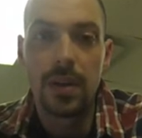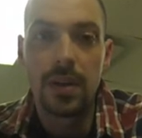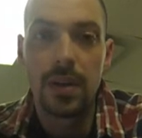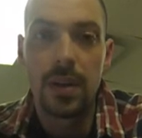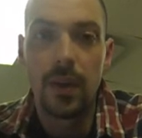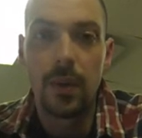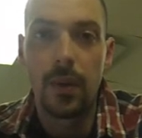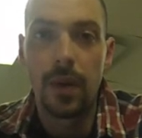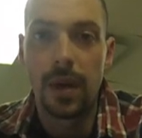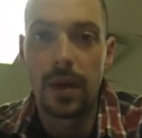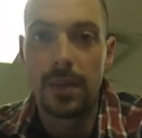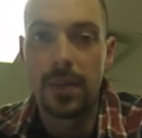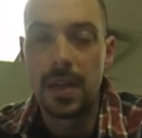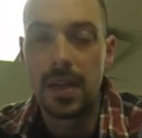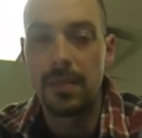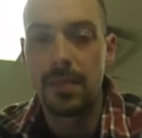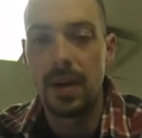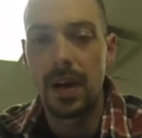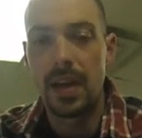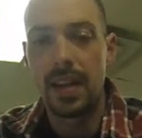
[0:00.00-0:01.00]
Now what I
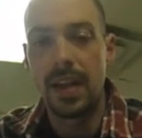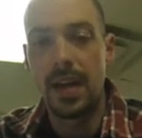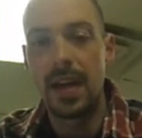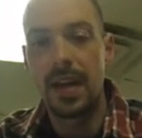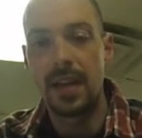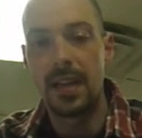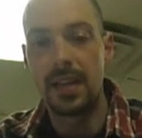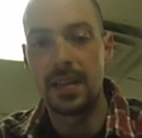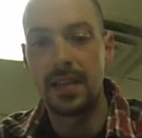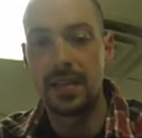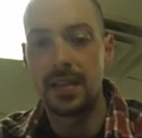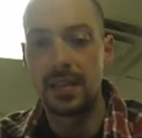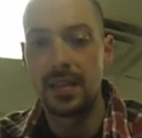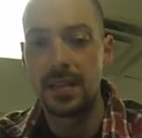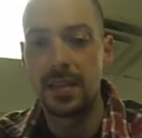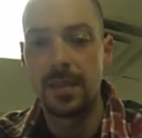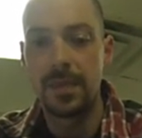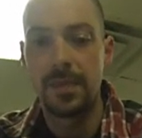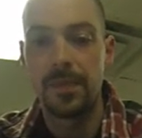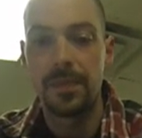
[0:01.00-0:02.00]
mean by that
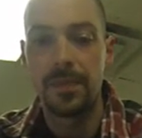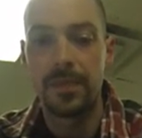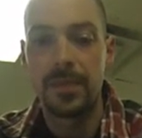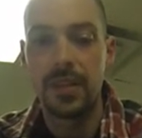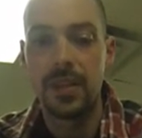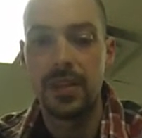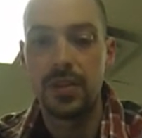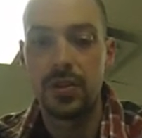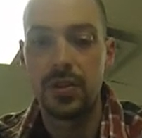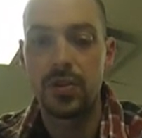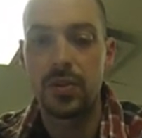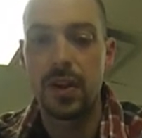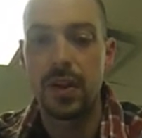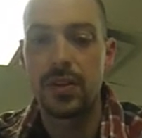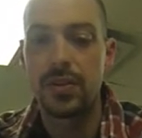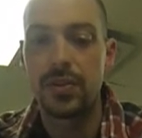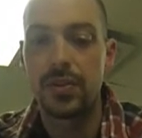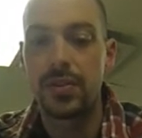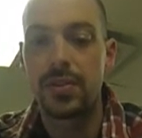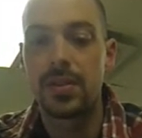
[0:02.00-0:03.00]
is these
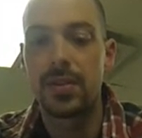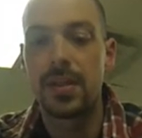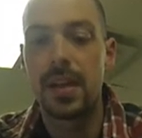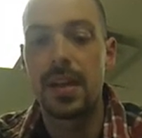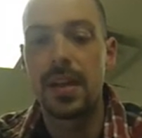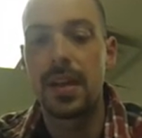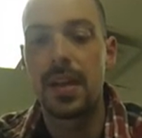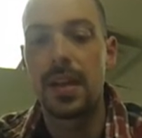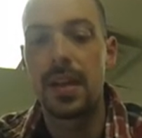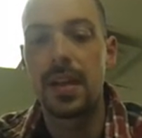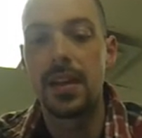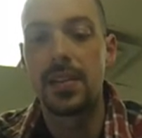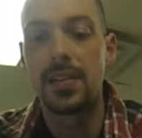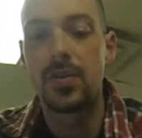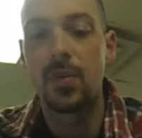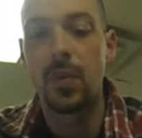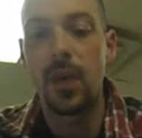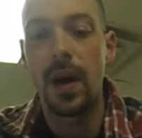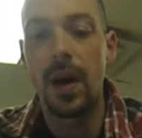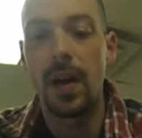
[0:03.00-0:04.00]
structures tend to edge
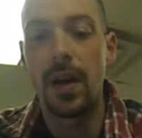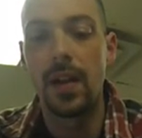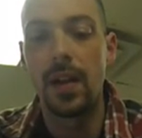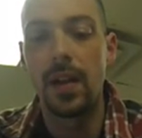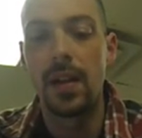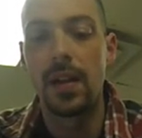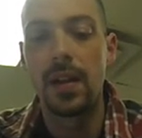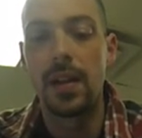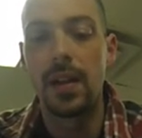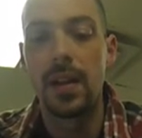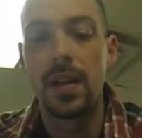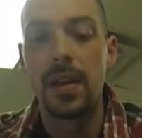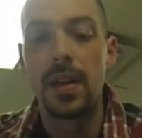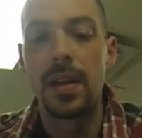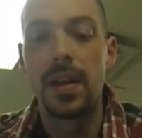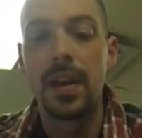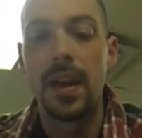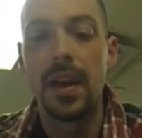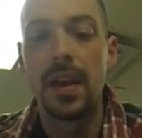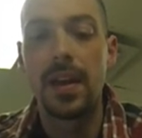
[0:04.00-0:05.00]
well
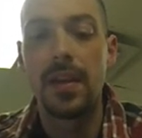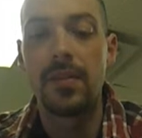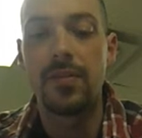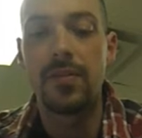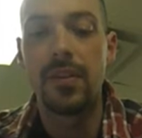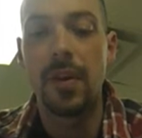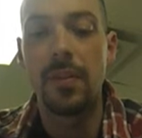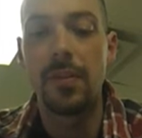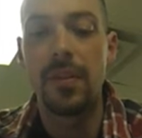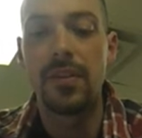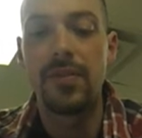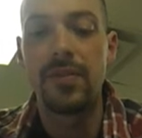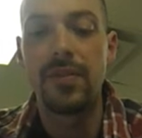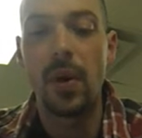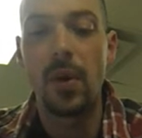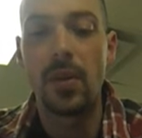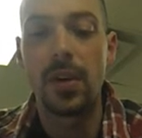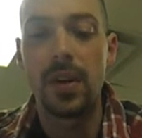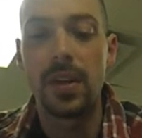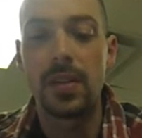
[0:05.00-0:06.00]
heading from the
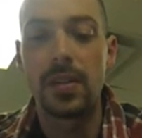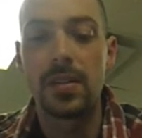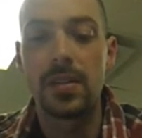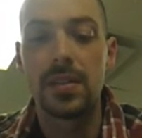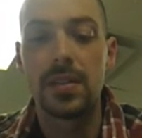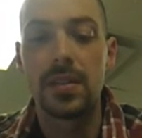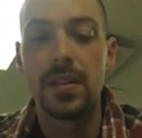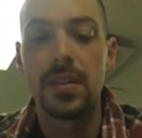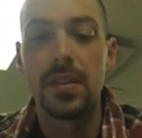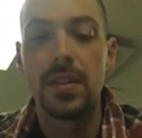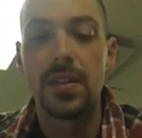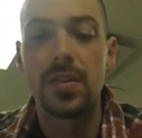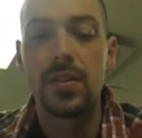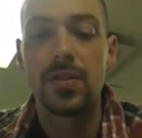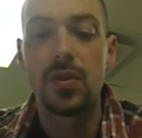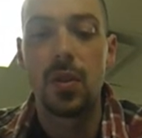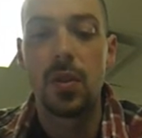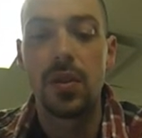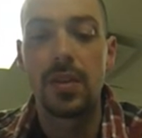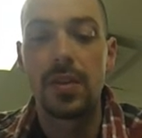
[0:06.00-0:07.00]
focus
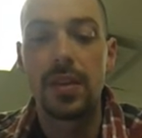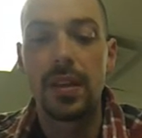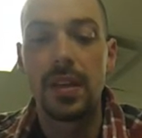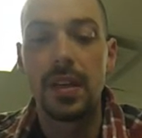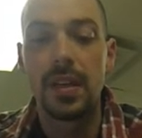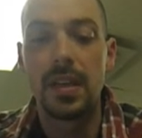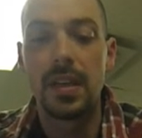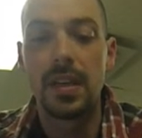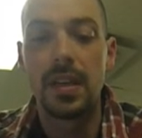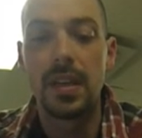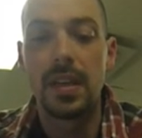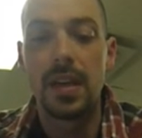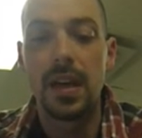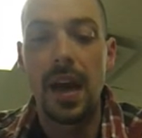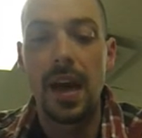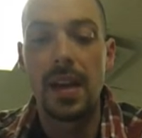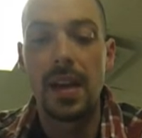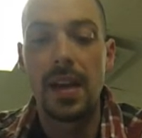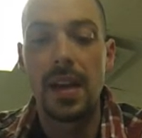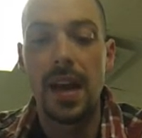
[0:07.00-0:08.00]
toward
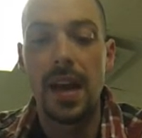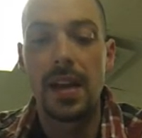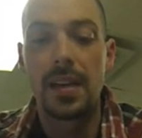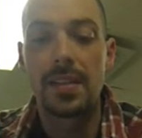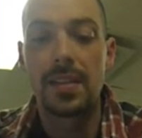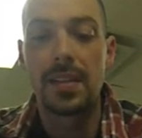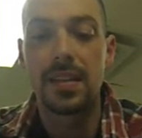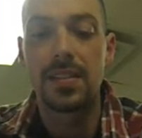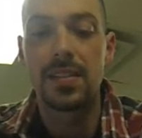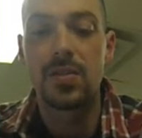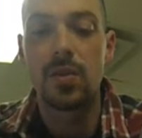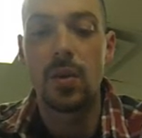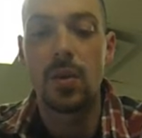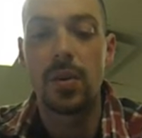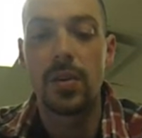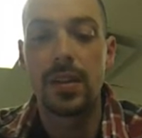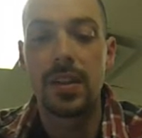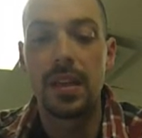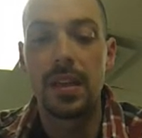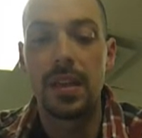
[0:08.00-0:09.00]
on an axis
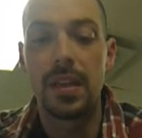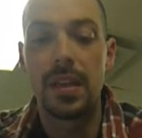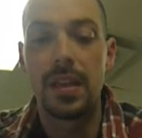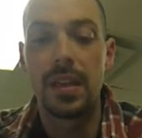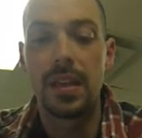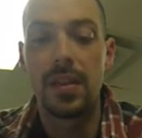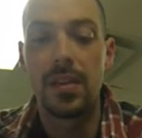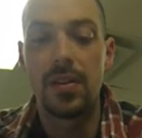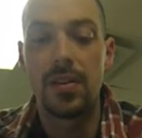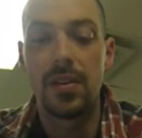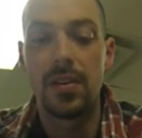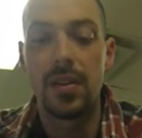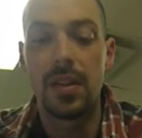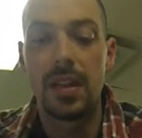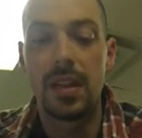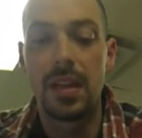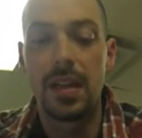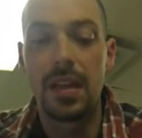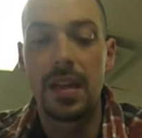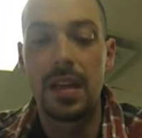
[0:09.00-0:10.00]
toward either
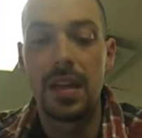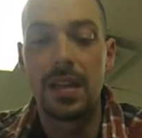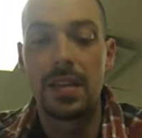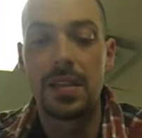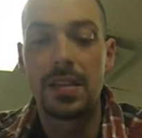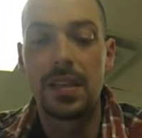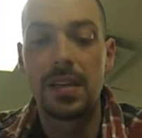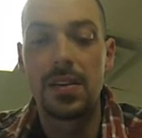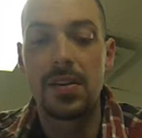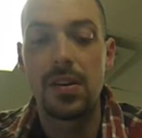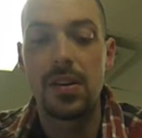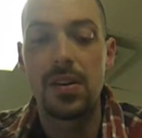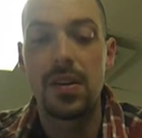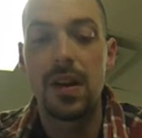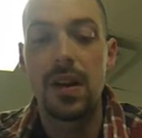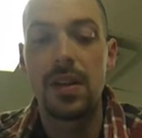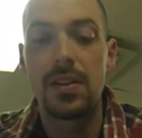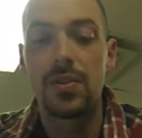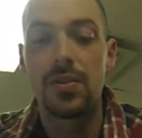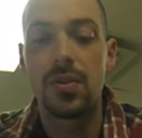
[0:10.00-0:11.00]
the interior
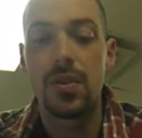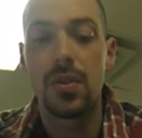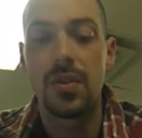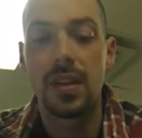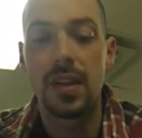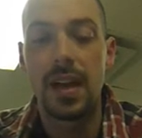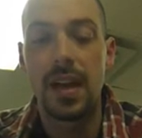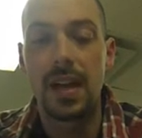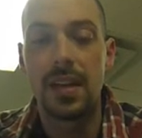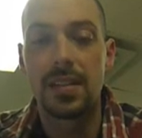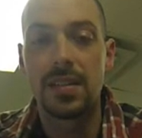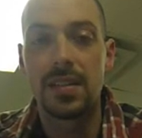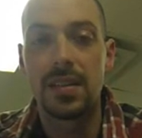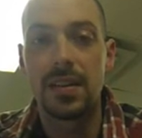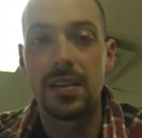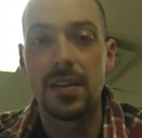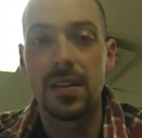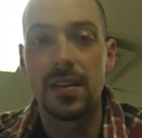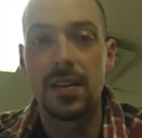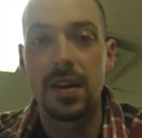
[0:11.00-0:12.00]
edge or the
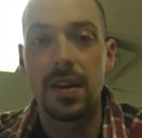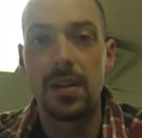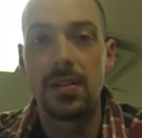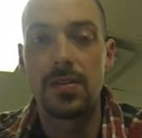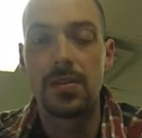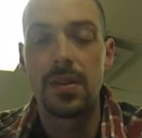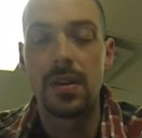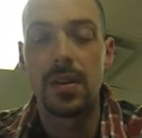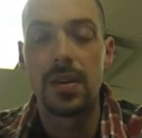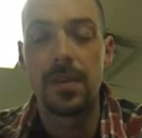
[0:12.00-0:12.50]
exterior edge.